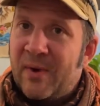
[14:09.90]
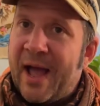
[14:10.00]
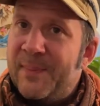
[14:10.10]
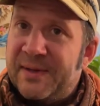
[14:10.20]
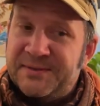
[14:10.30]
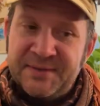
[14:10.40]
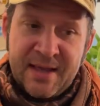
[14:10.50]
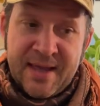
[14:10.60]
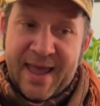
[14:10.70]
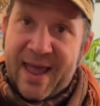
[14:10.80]
rapids,
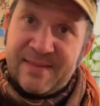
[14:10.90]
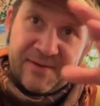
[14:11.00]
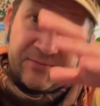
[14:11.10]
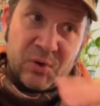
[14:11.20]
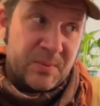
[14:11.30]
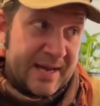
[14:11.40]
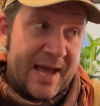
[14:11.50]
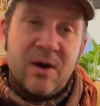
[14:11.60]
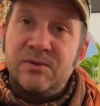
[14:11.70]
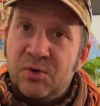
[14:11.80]
and they flow
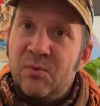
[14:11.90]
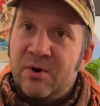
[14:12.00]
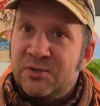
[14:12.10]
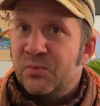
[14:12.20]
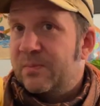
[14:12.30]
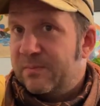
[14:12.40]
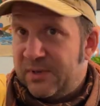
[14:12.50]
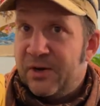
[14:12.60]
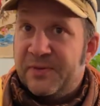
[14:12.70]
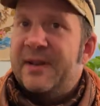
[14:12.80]
down towards
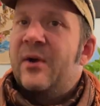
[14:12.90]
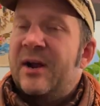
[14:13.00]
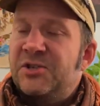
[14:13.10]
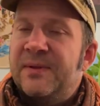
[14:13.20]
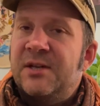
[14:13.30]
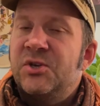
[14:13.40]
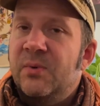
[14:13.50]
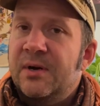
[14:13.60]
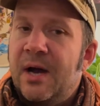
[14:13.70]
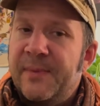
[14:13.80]
you know the direction that
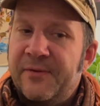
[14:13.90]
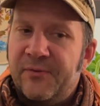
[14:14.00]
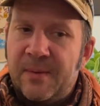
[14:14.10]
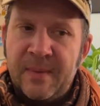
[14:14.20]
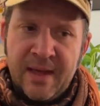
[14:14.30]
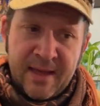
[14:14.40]
you were coming from.